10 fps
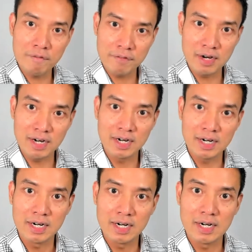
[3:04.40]
offer.
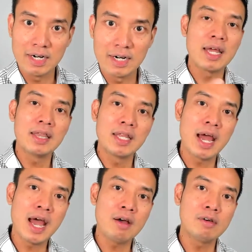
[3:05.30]
And the
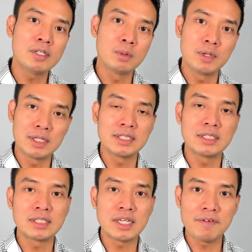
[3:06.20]
house was
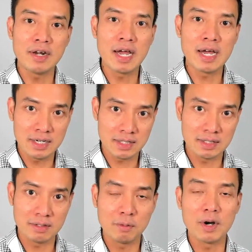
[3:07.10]
700,
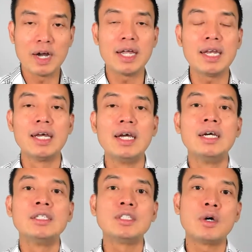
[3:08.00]
right?
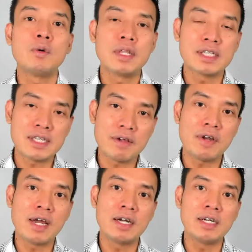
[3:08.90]
So with
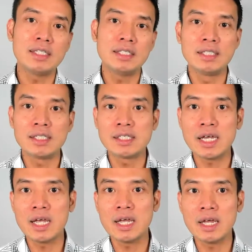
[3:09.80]
700, just
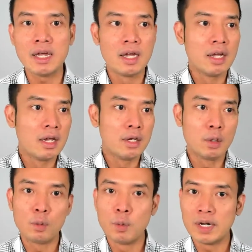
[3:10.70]
say
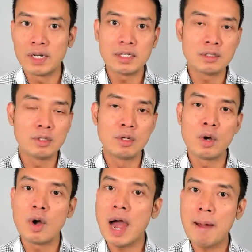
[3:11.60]
you're willing to
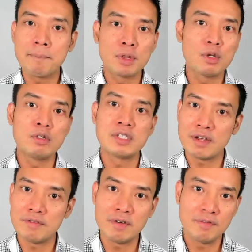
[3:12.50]
go up to
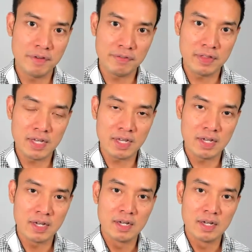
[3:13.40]
750.